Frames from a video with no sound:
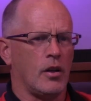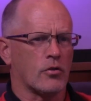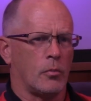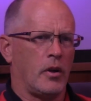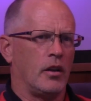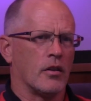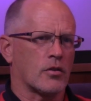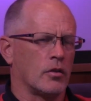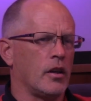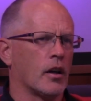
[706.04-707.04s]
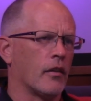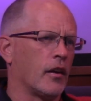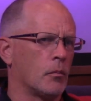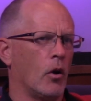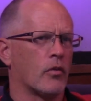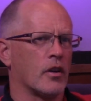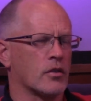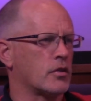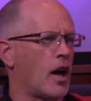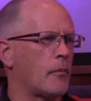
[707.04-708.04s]
years of being in this league, I think Milford has
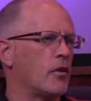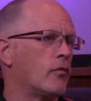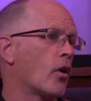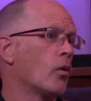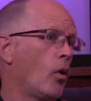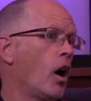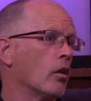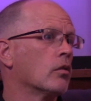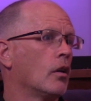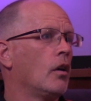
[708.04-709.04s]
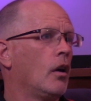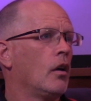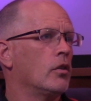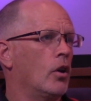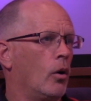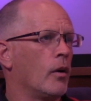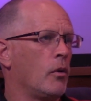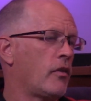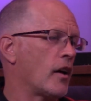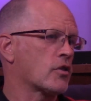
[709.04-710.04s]
adapted very well. You know,
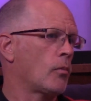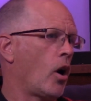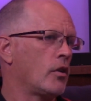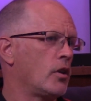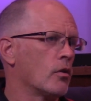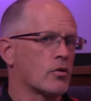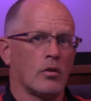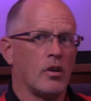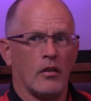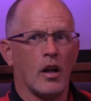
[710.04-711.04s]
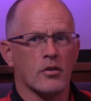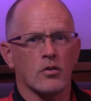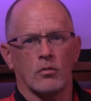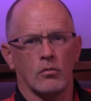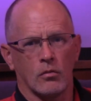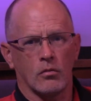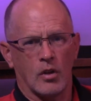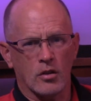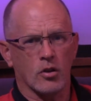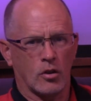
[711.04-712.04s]
we've had some hard years, and that's
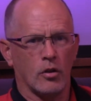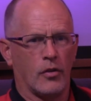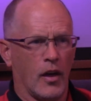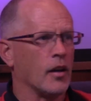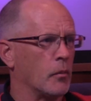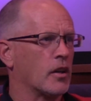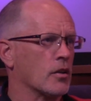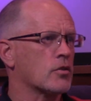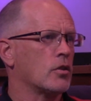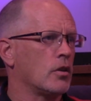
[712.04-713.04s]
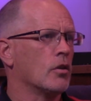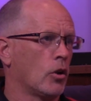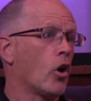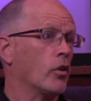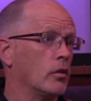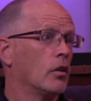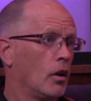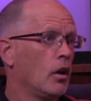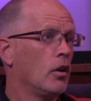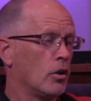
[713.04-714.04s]
a good thing because you learn.
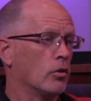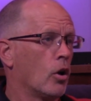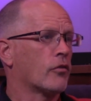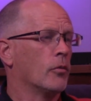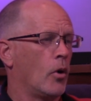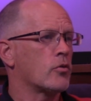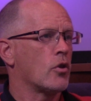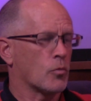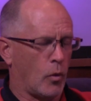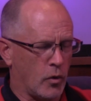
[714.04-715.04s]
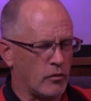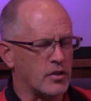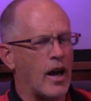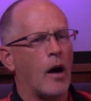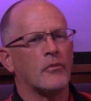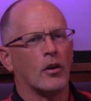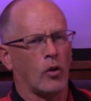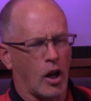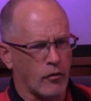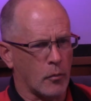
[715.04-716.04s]
You learn from those years, but we've adapted. A
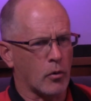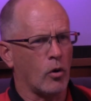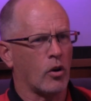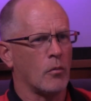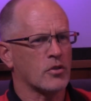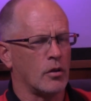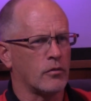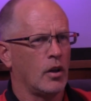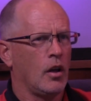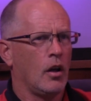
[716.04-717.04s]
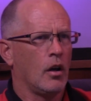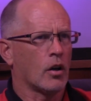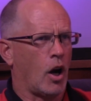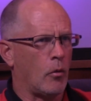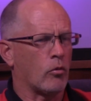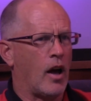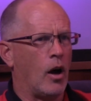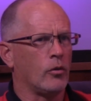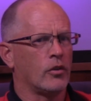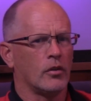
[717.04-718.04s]
lot of our programs have come
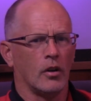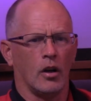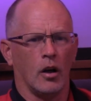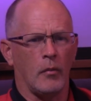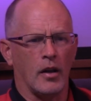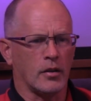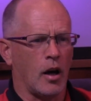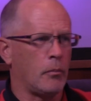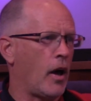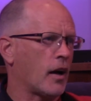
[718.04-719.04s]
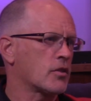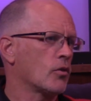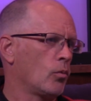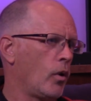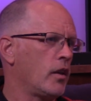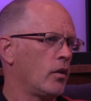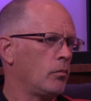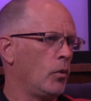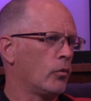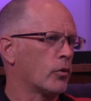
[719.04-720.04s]
around and got back to the way that
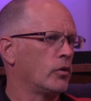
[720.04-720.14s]
Milford